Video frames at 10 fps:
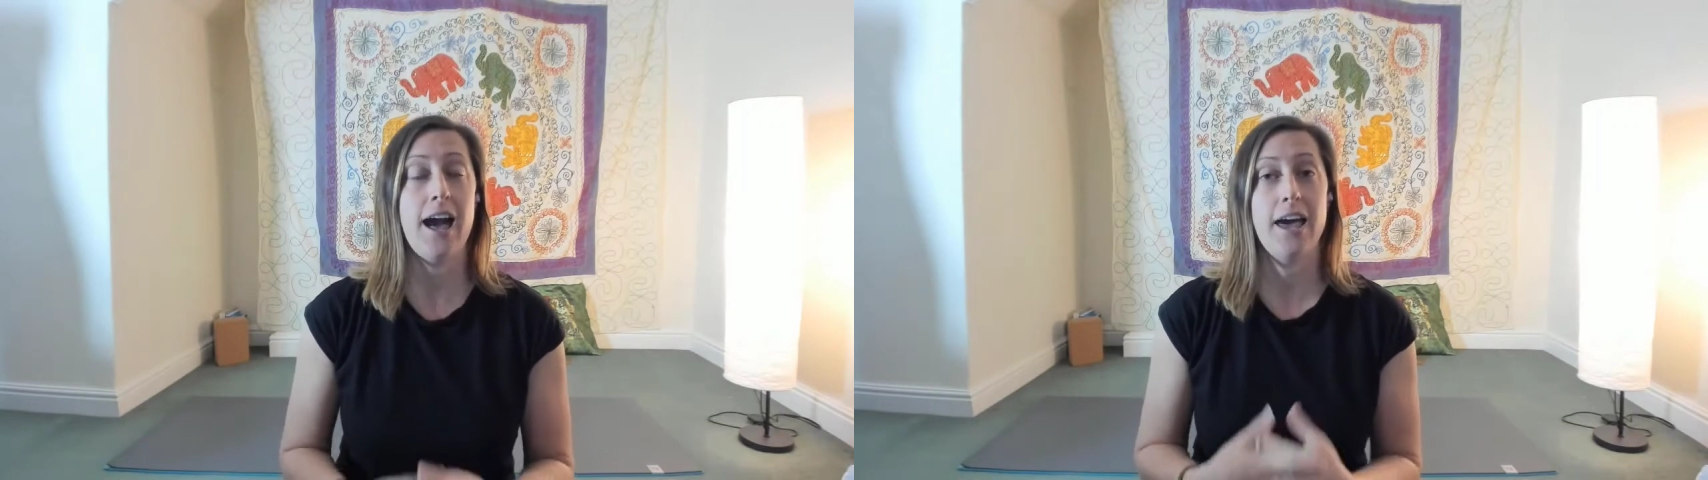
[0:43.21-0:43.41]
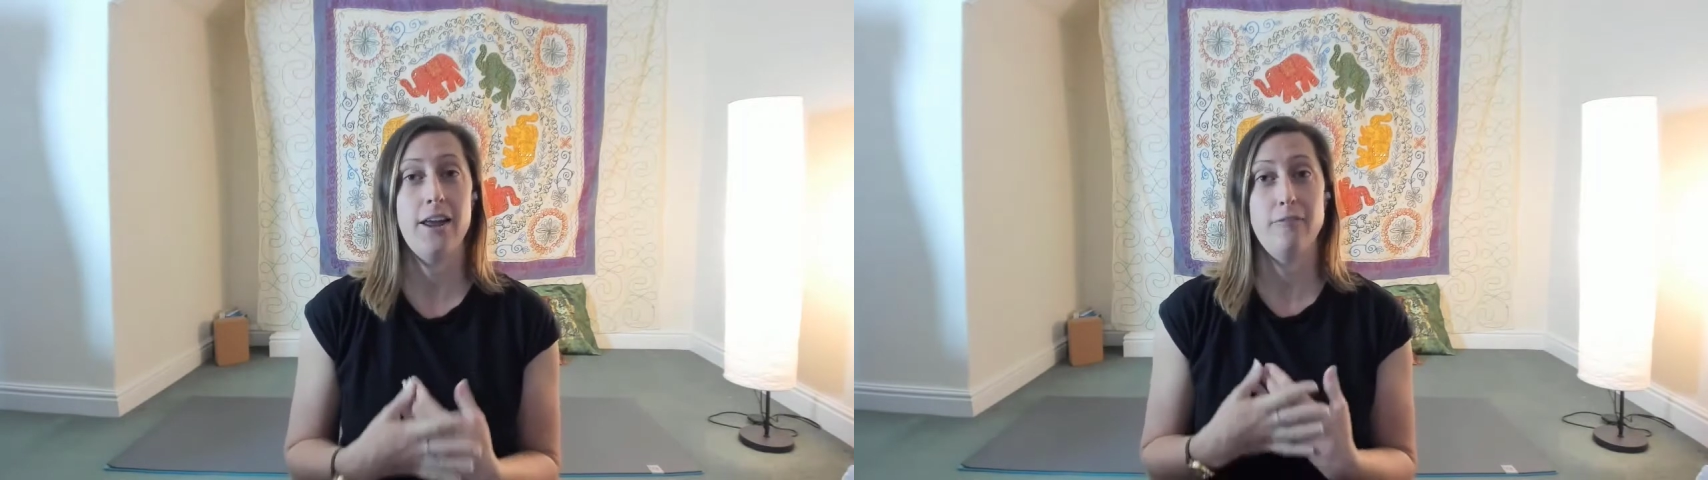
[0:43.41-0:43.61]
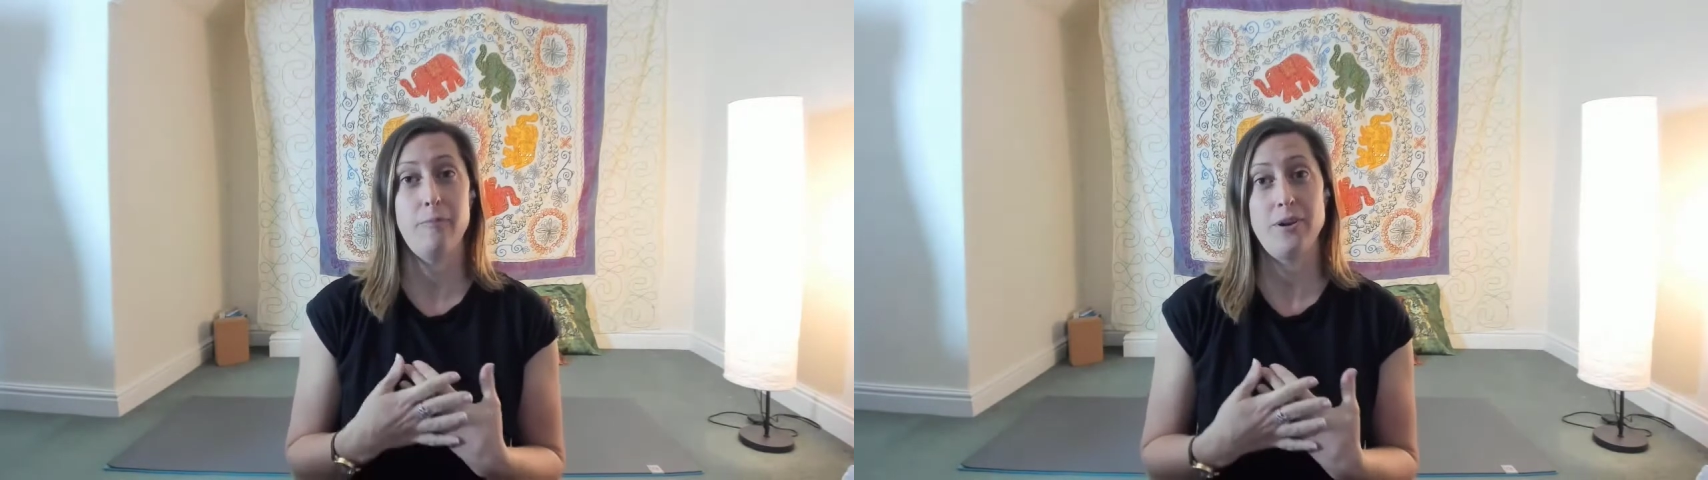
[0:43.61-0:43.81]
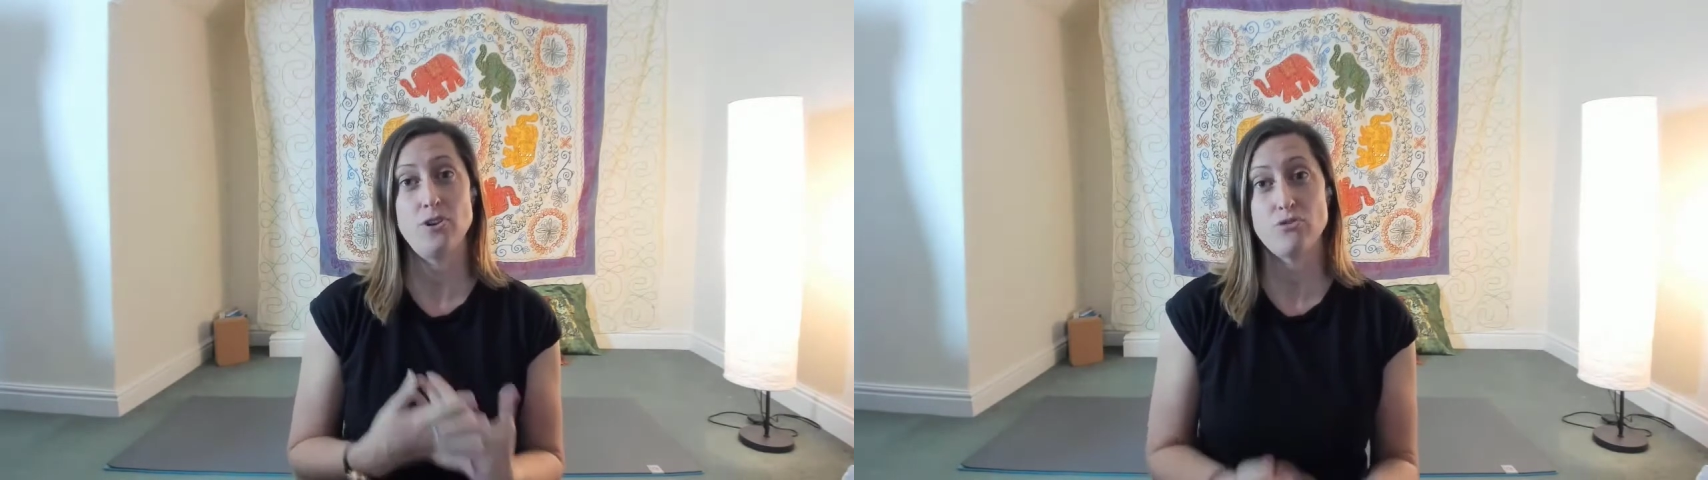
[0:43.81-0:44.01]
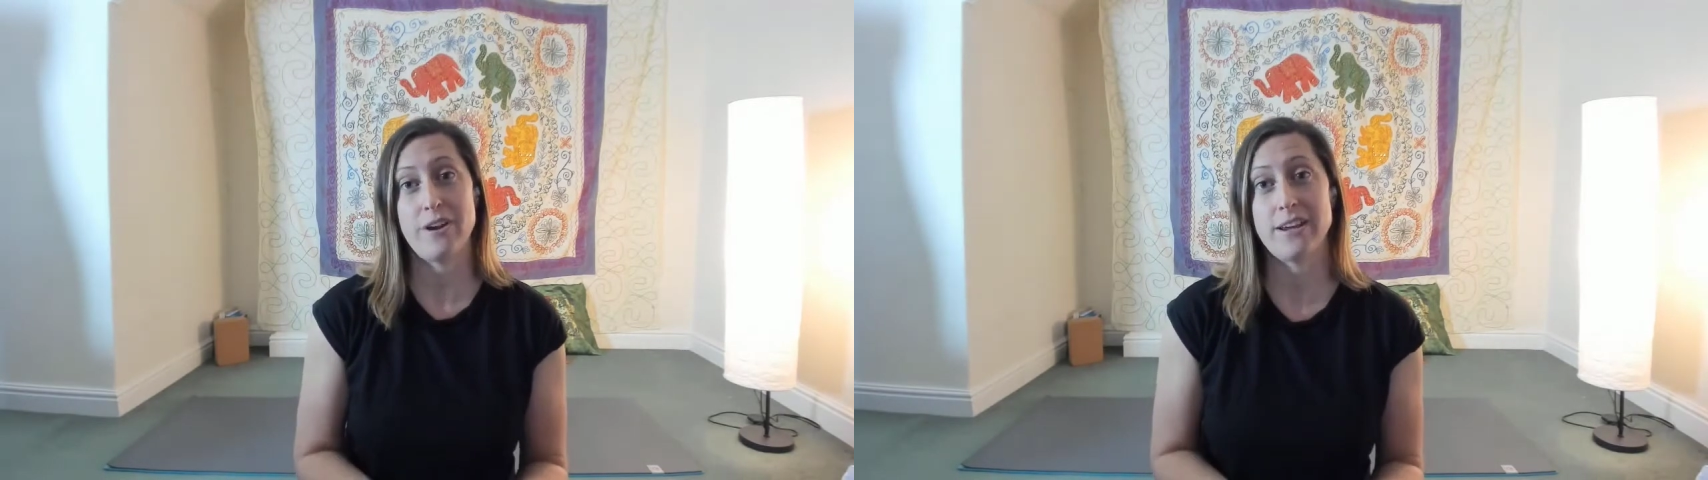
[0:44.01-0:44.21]
and I've been
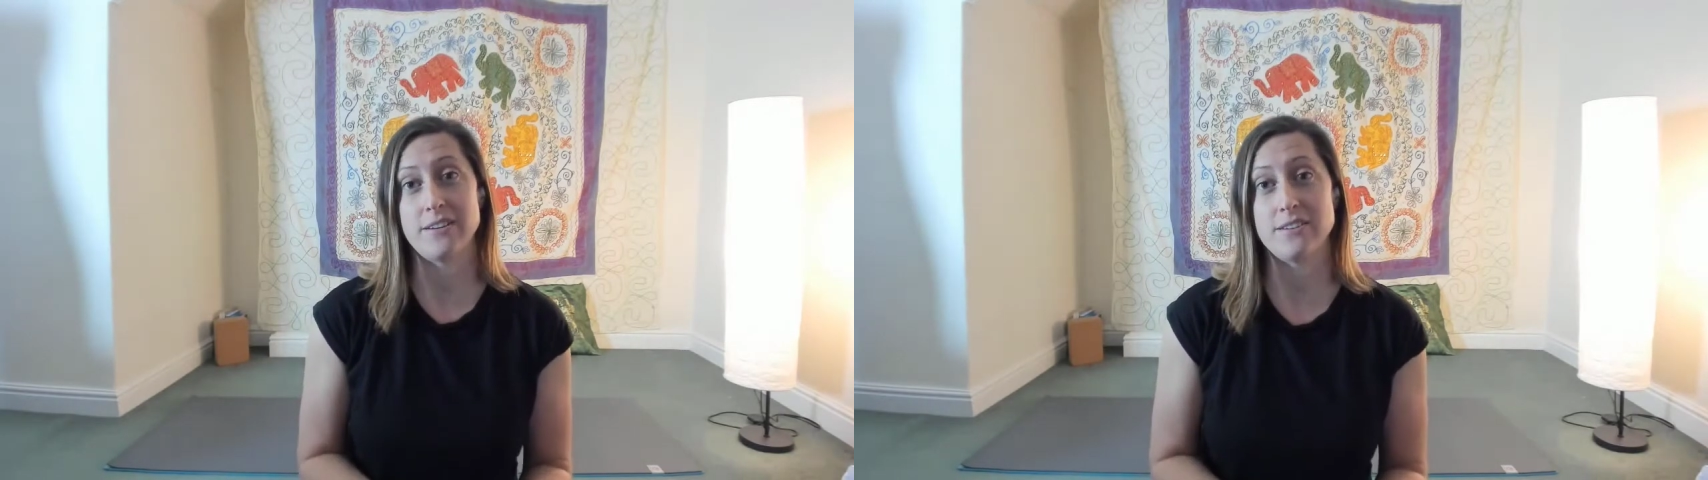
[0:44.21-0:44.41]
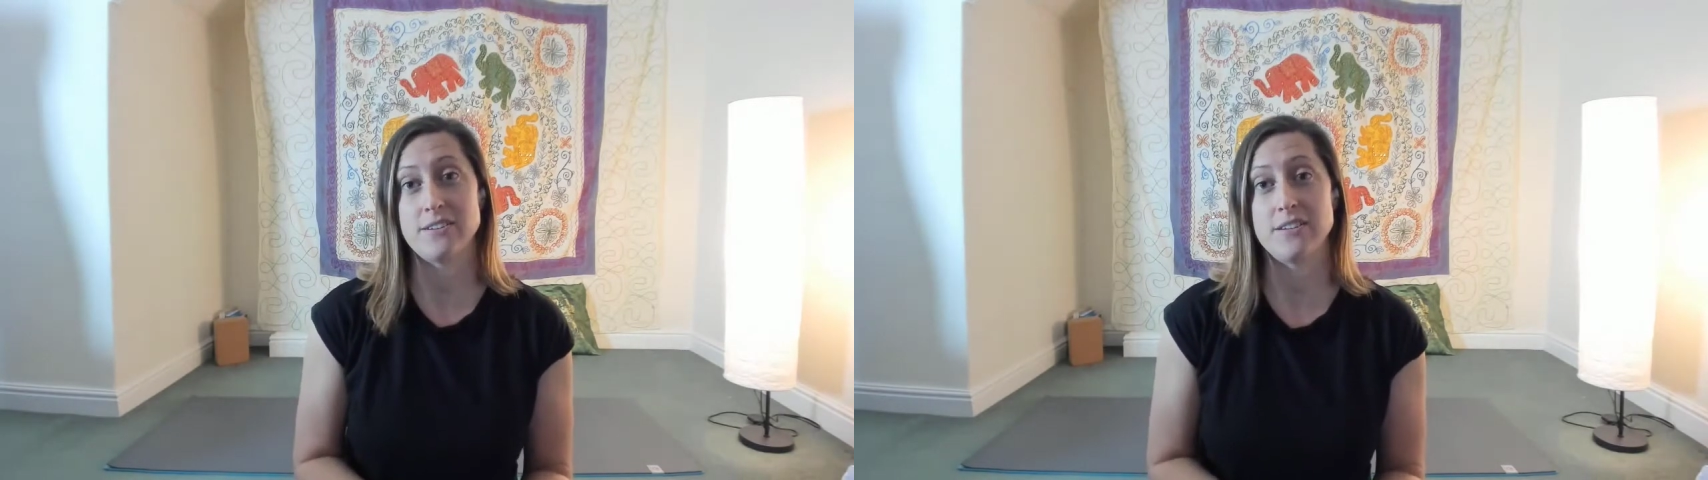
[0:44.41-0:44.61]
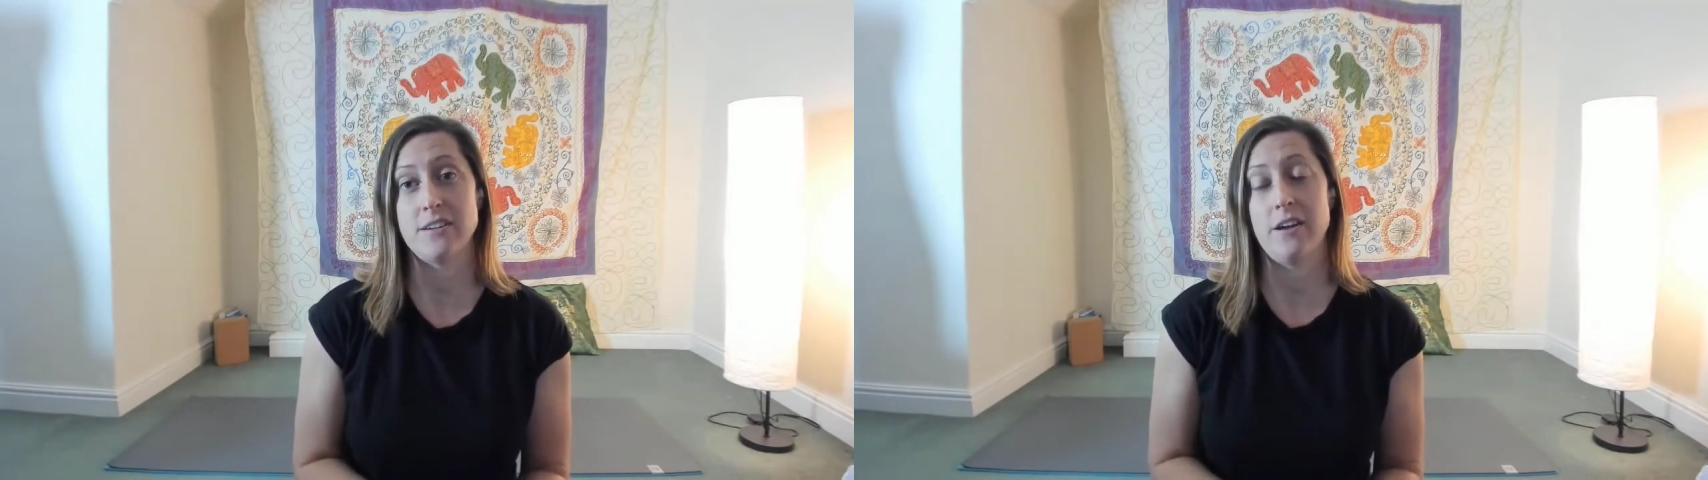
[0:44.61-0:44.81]
trained